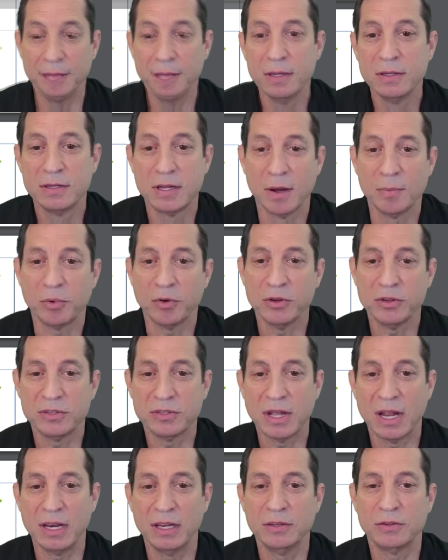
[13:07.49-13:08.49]
Temporary
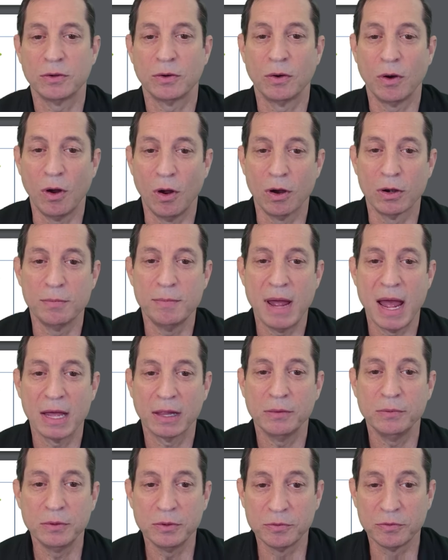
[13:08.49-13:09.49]
settings are
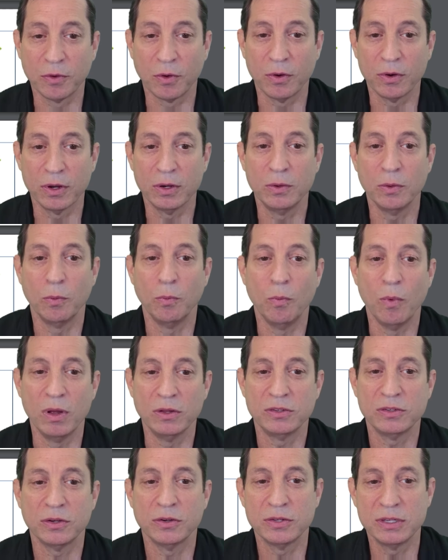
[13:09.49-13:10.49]
automatically reverted once
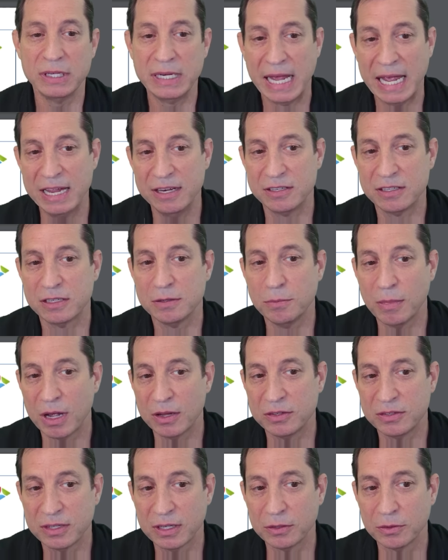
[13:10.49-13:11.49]
there's an HDMI
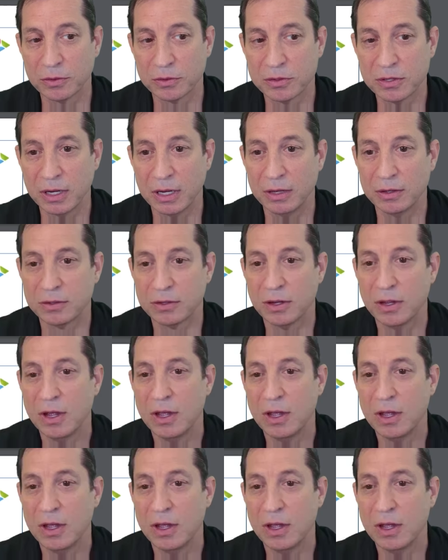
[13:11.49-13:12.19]
signal change,